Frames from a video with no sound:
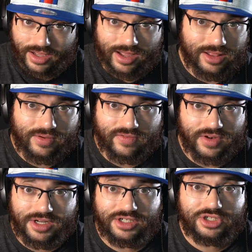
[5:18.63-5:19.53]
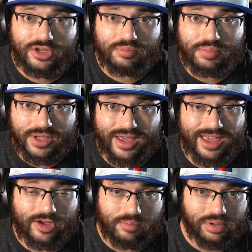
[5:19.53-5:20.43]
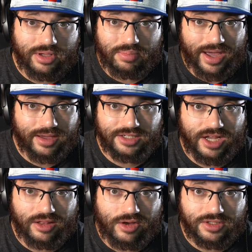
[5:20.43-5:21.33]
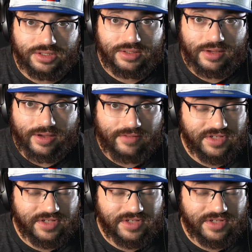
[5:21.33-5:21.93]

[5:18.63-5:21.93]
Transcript: that Halo Infinite should be a complete package on launch.